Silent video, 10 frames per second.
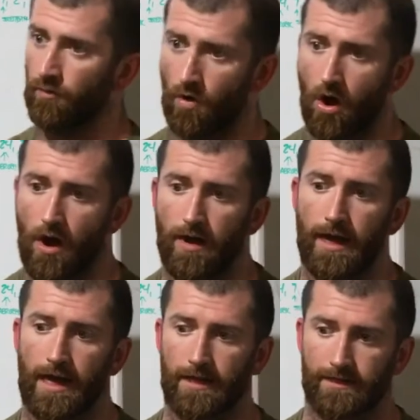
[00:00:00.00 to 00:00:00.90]
run
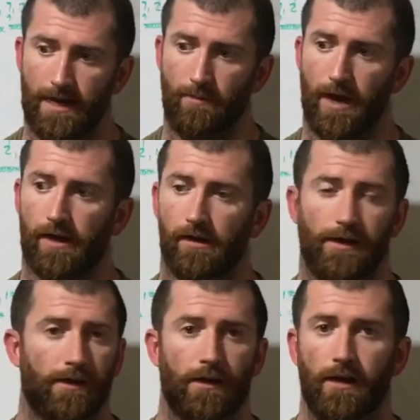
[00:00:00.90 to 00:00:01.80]
and sandbag
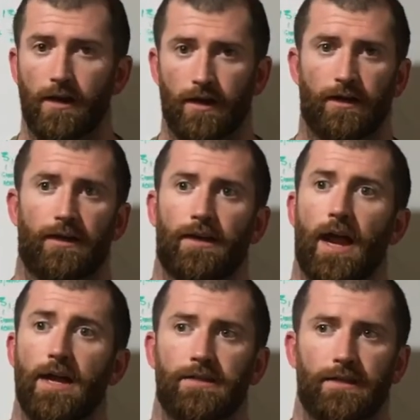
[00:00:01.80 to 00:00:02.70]
clean.
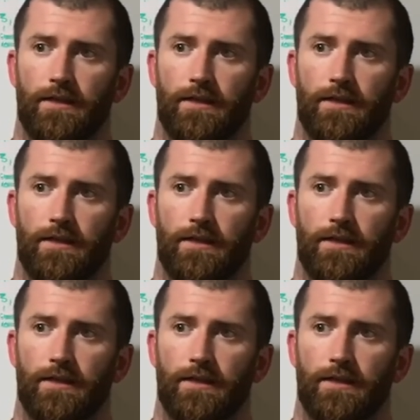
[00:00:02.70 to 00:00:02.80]
Guys,